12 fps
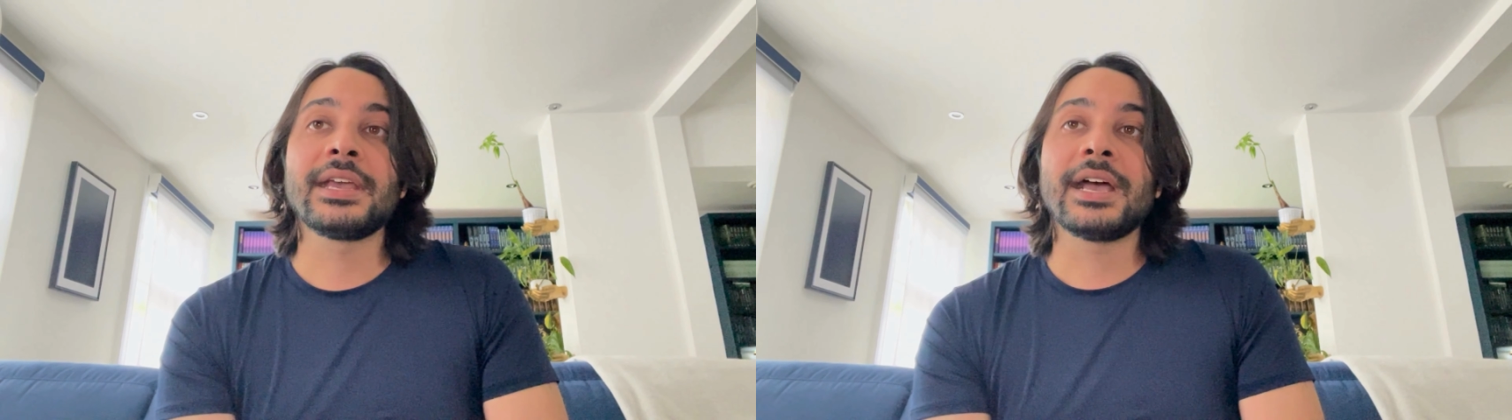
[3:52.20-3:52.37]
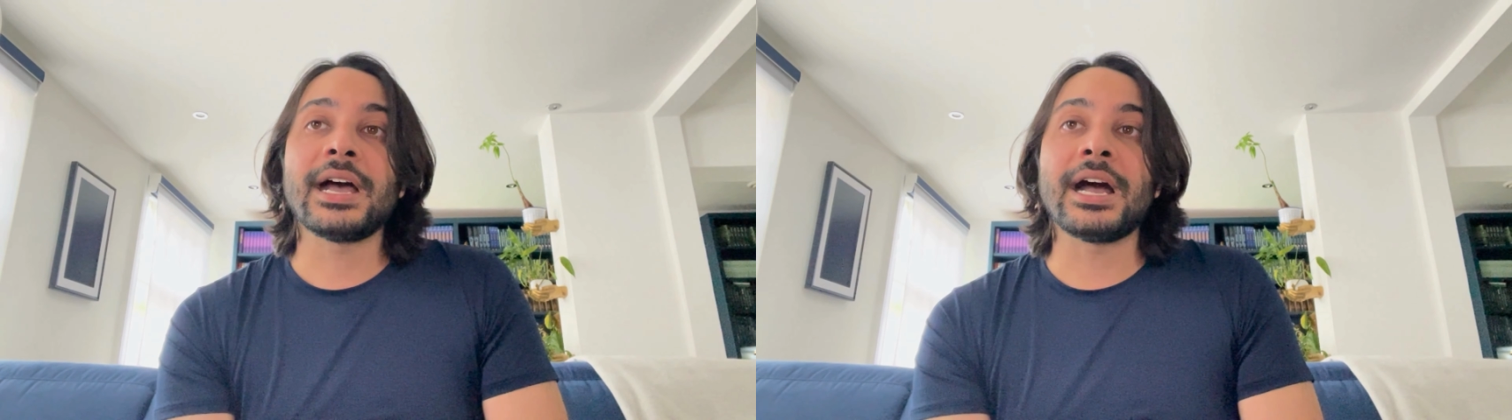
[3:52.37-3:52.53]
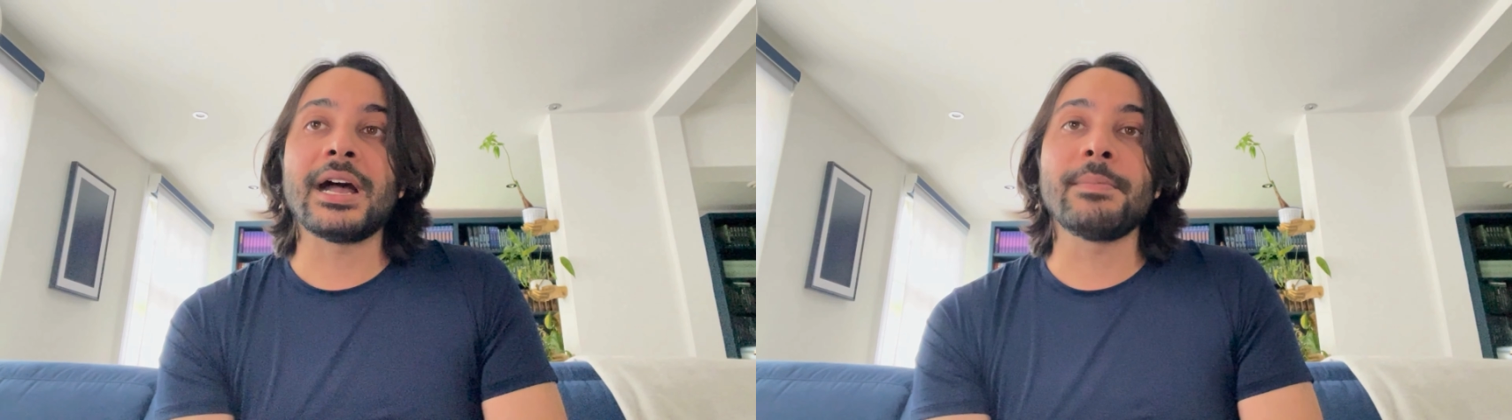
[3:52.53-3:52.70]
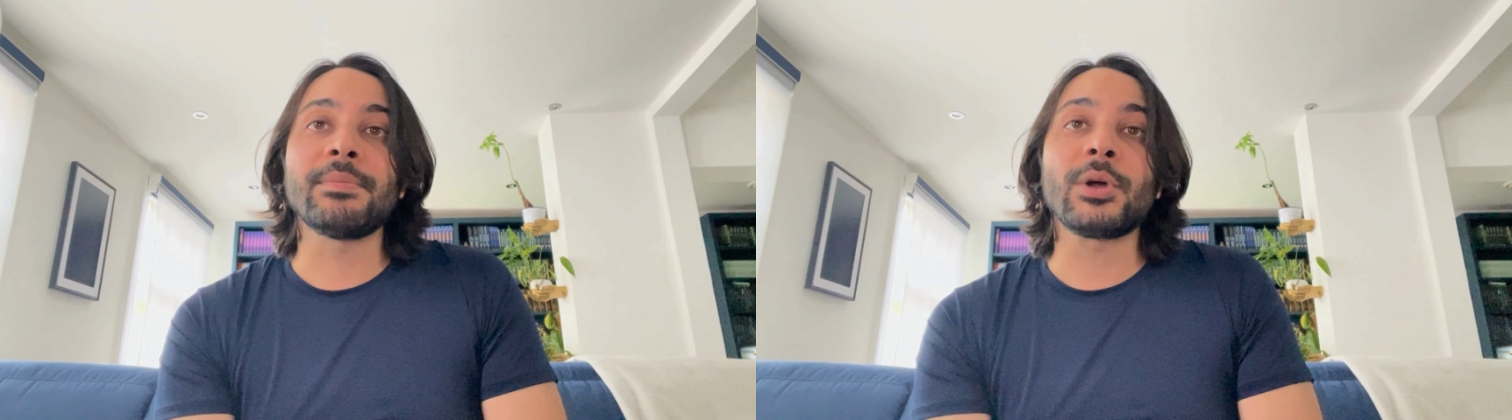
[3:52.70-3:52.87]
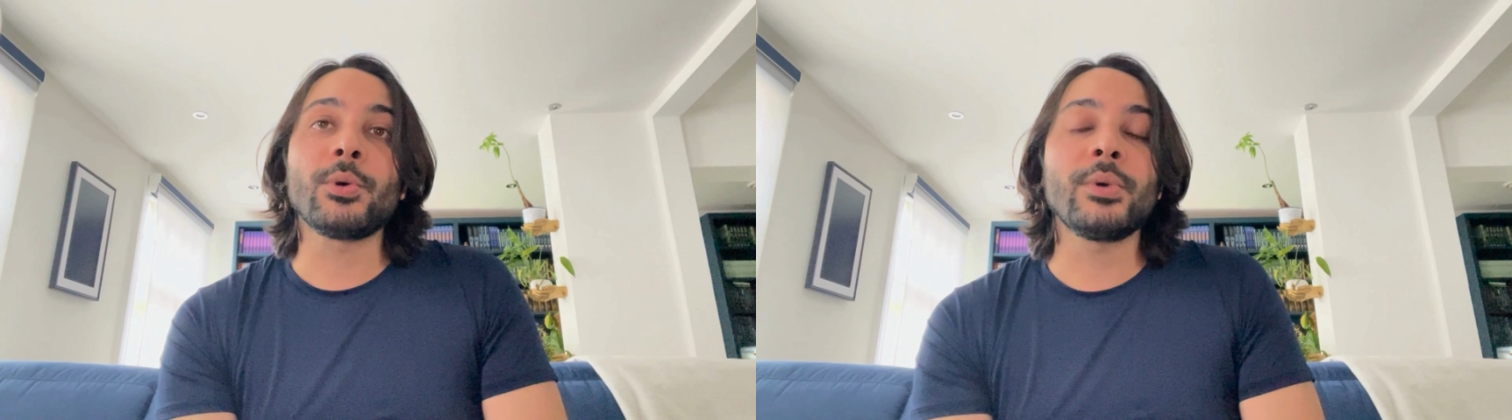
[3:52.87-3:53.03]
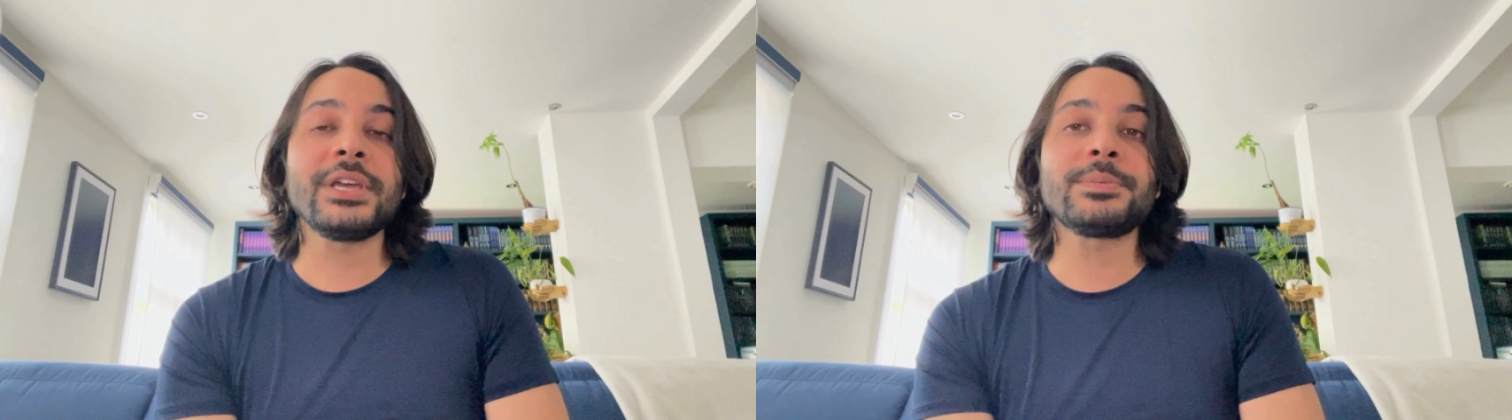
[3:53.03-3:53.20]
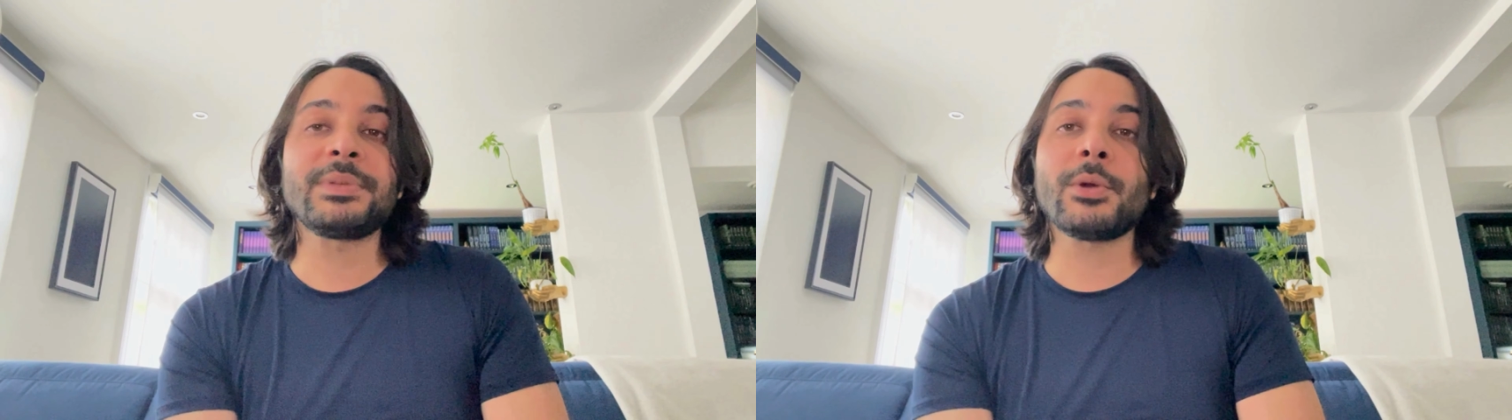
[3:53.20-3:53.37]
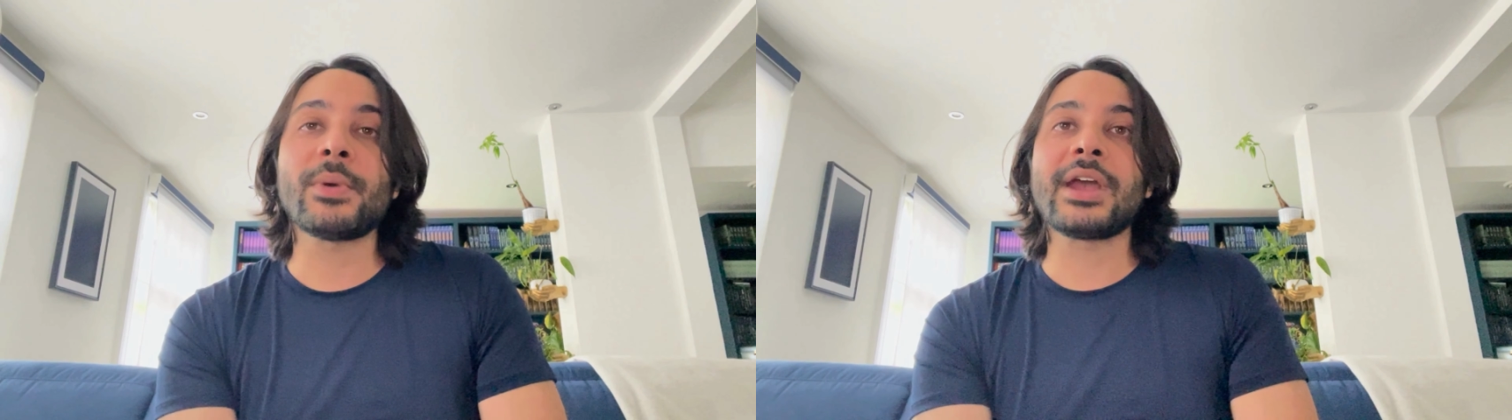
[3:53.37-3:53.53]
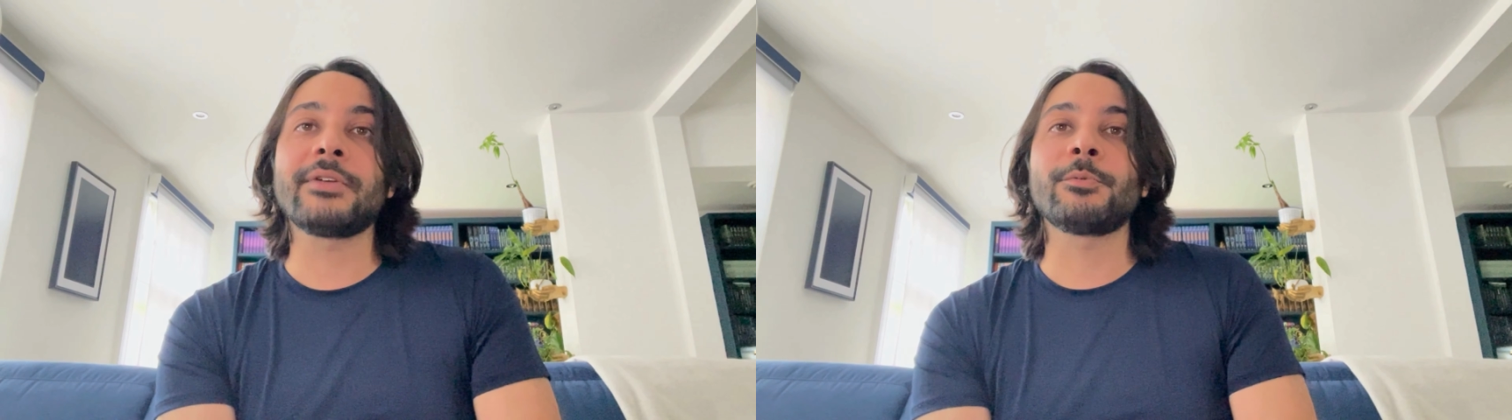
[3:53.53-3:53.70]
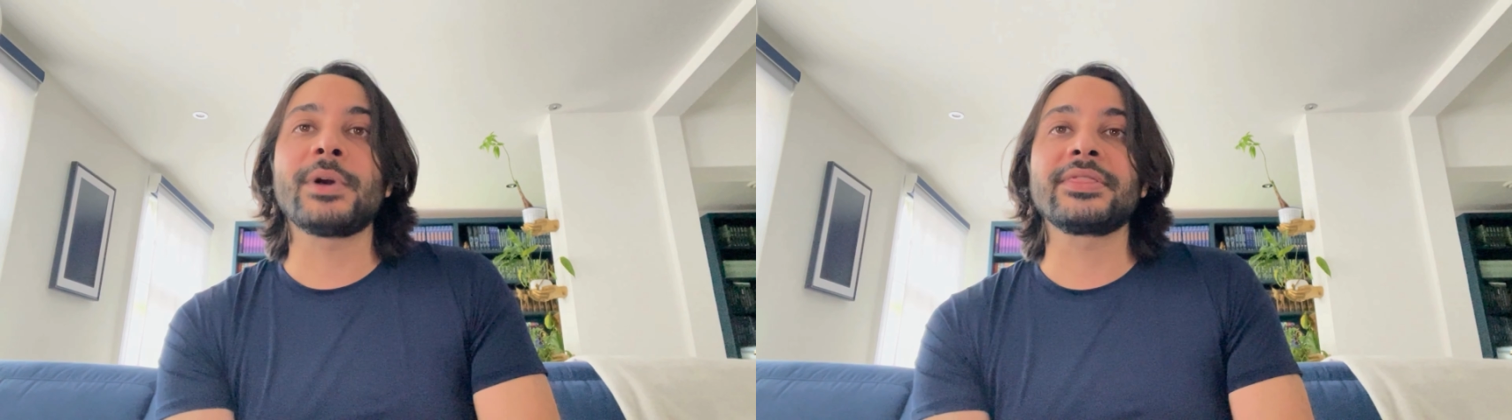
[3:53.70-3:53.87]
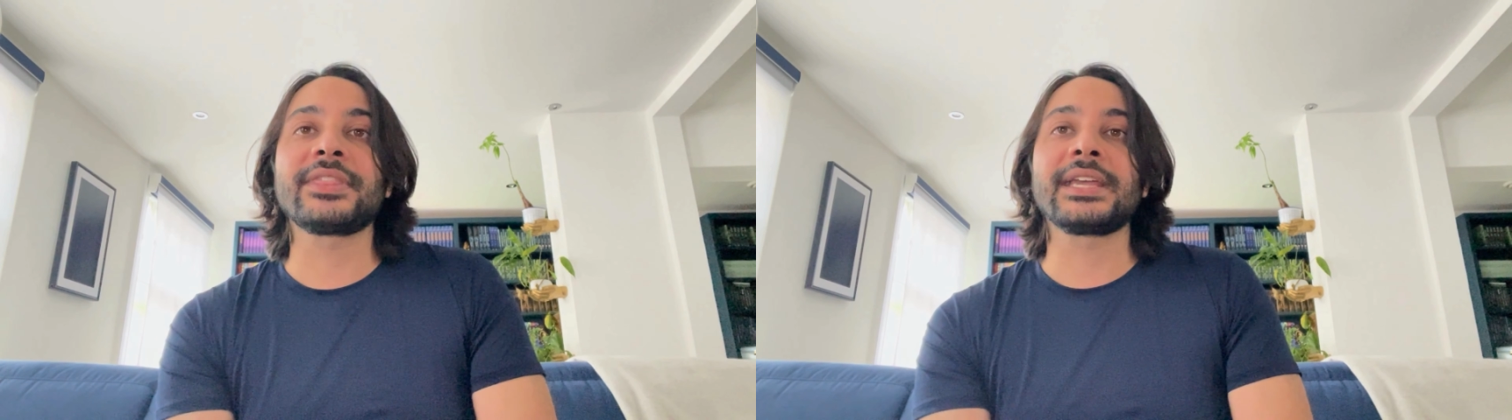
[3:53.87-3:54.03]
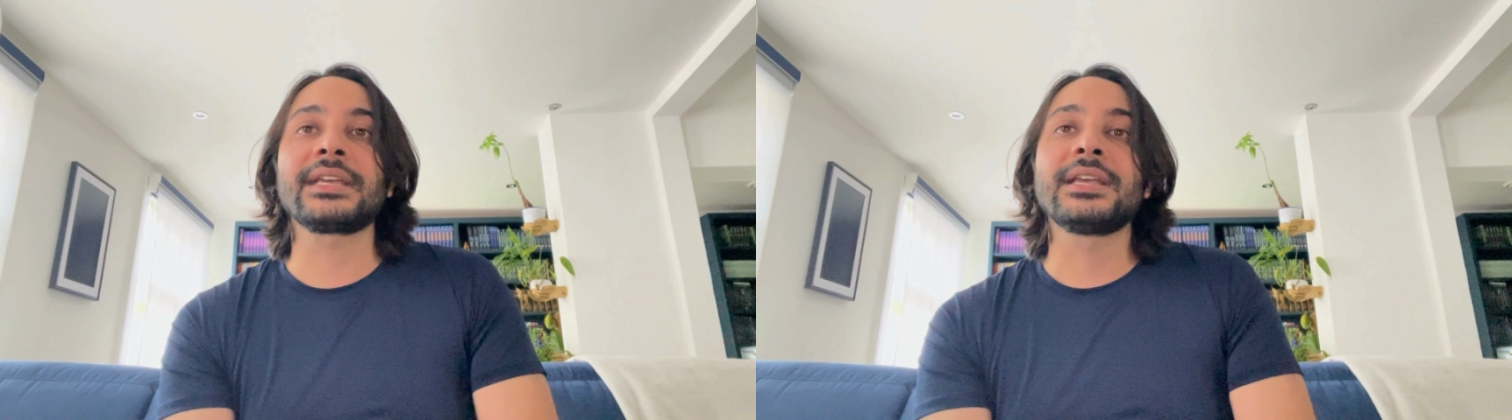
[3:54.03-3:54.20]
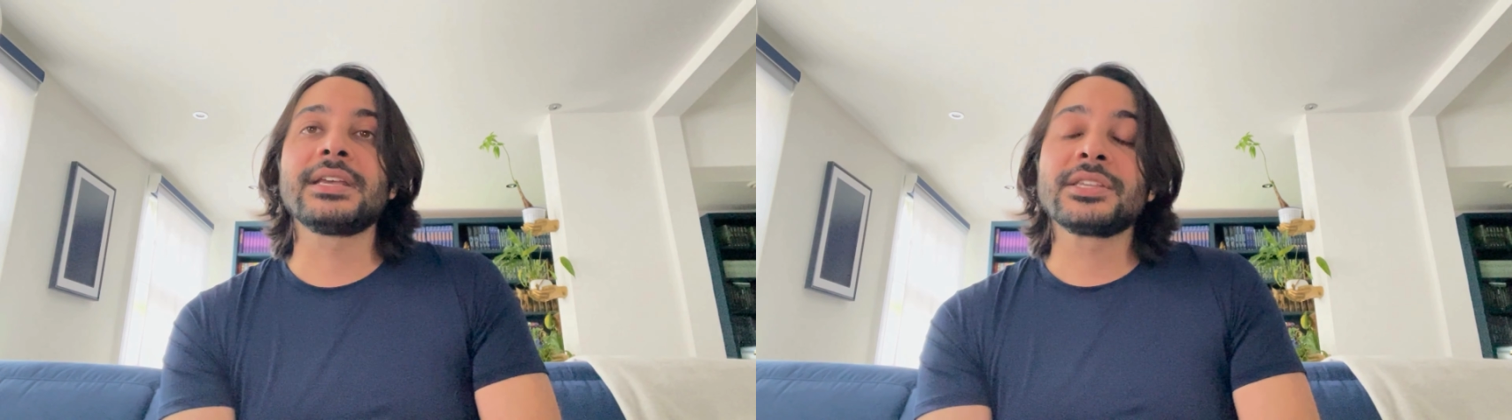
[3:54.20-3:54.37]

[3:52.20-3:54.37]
but always be aware of one thing.